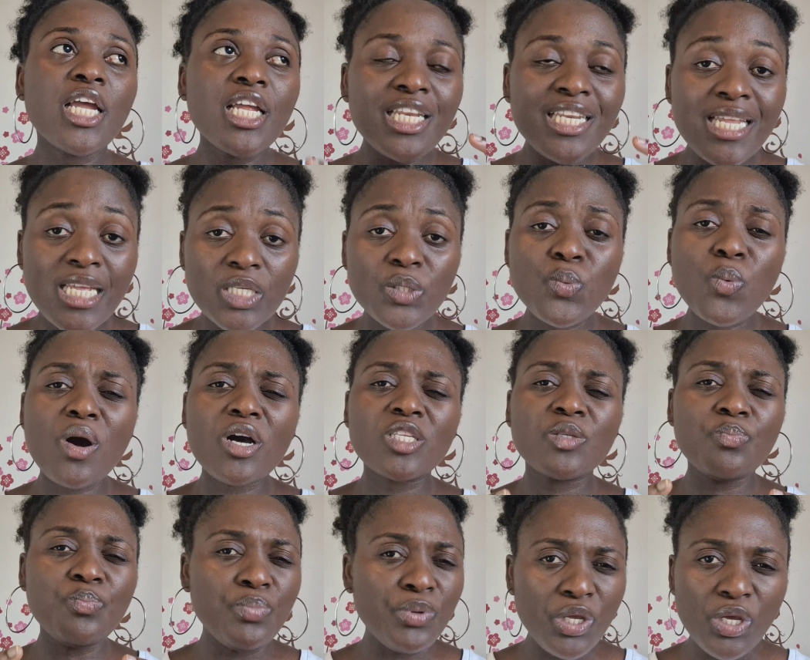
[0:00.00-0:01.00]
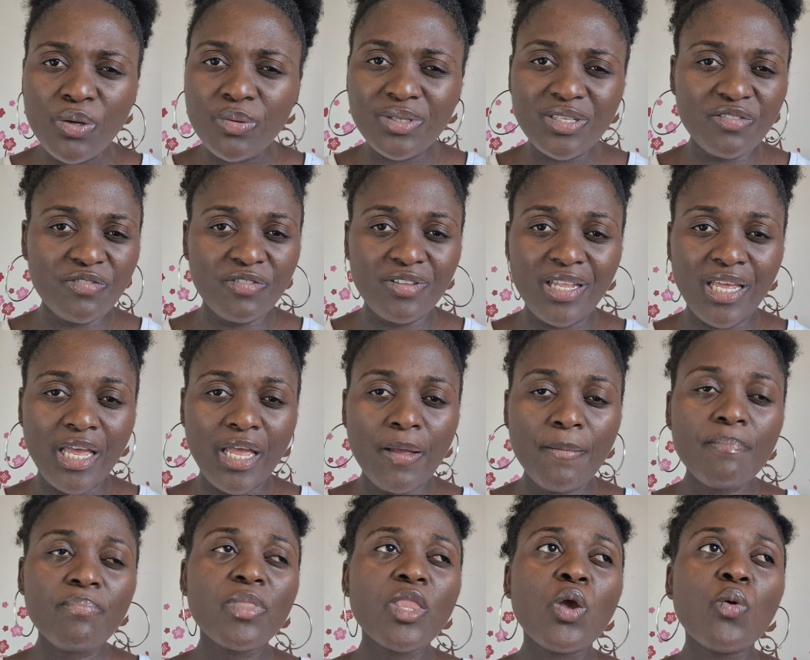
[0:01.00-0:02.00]
This works beautifully
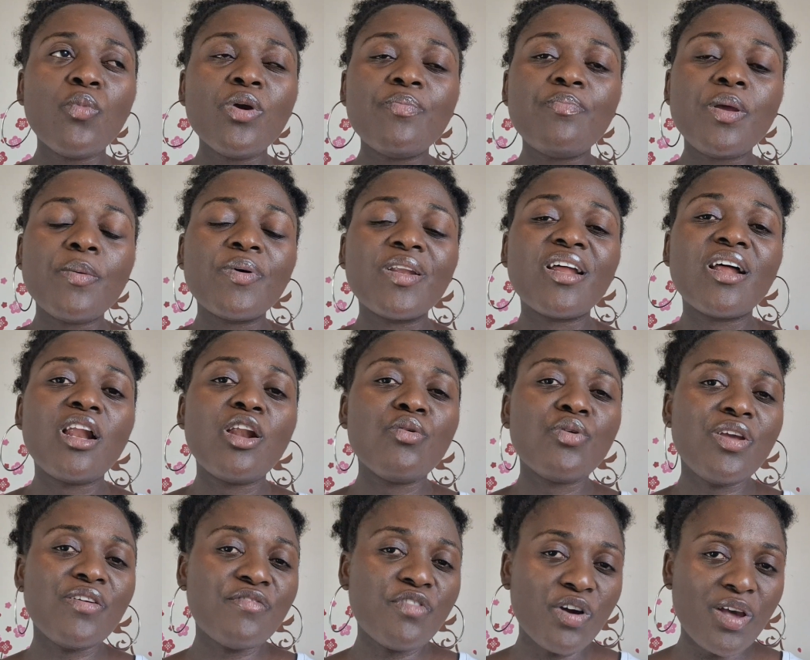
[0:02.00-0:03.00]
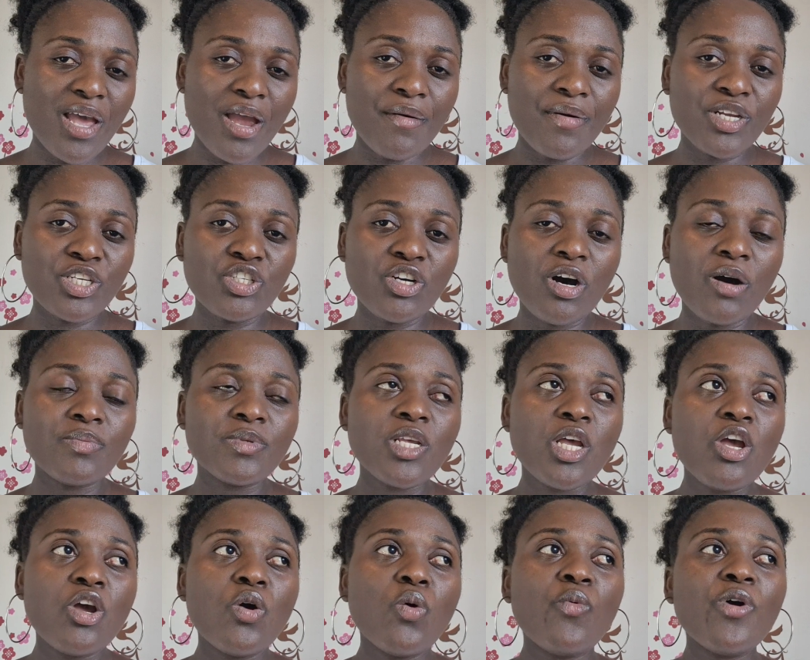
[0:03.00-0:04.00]
with people that are looking for carer jobs.
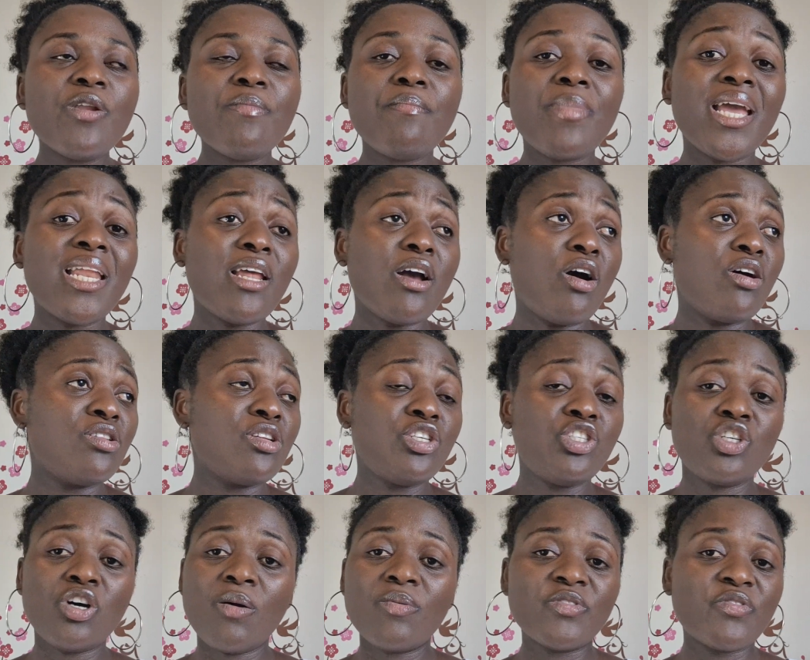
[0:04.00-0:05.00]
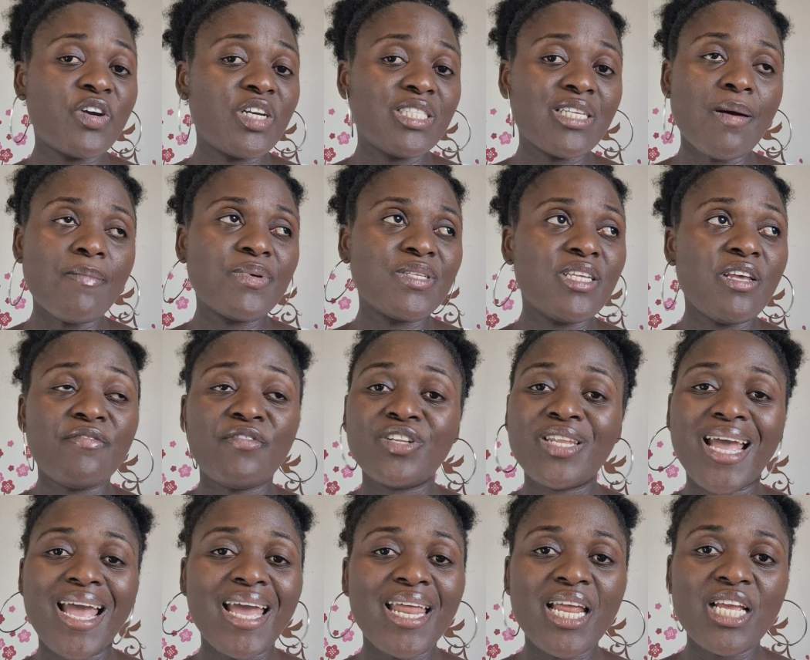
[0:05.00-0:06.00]
With many other jobs, for example, say for the
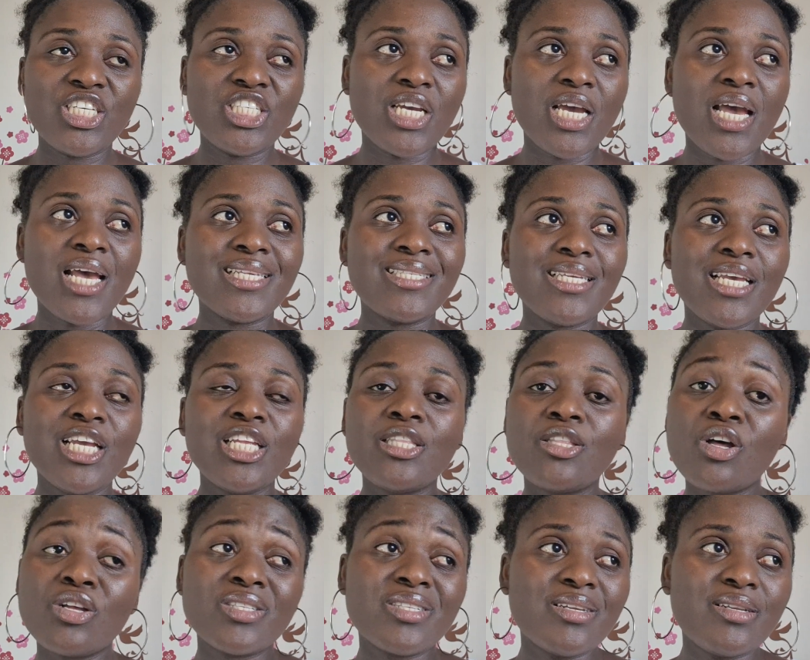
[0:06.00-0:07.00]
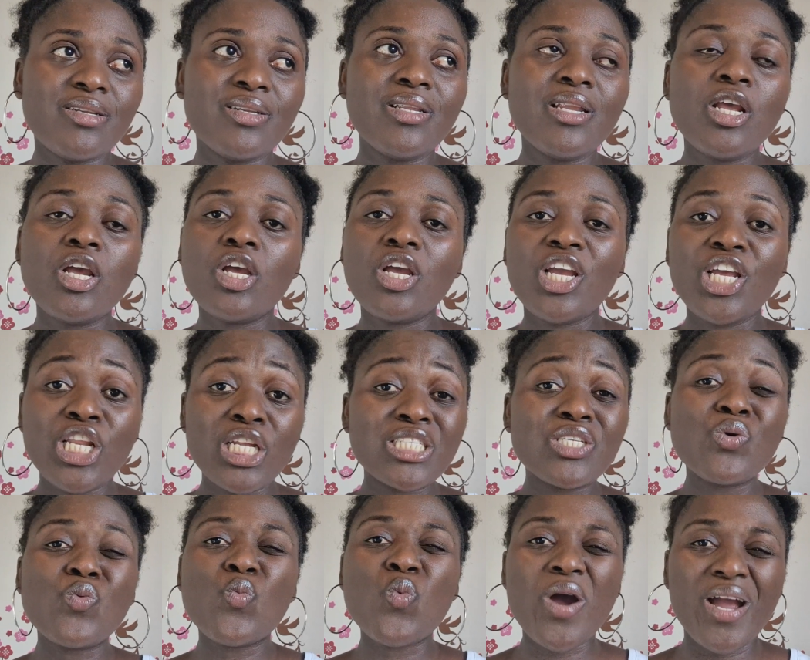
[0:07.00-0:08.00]
NHS, it doesn't it
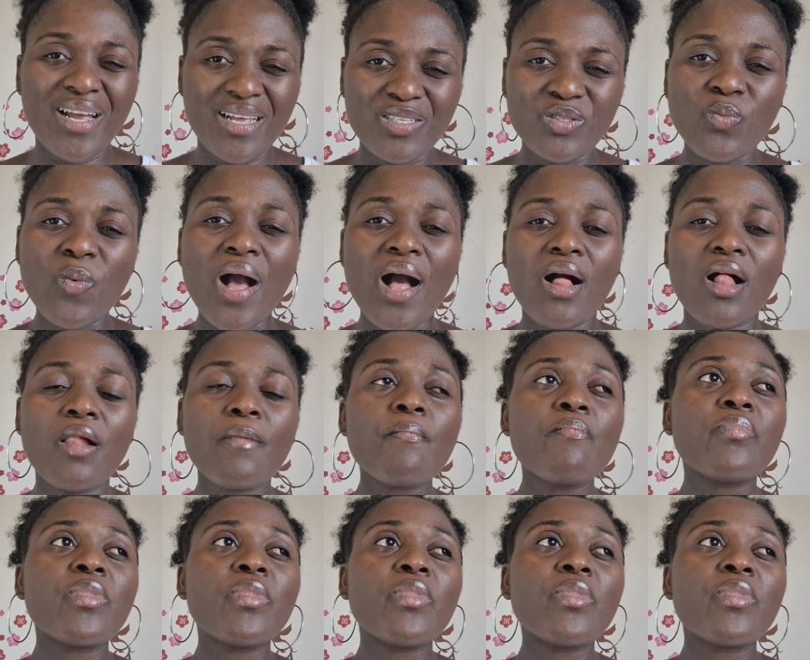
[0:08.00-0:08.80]
doesn't work as well.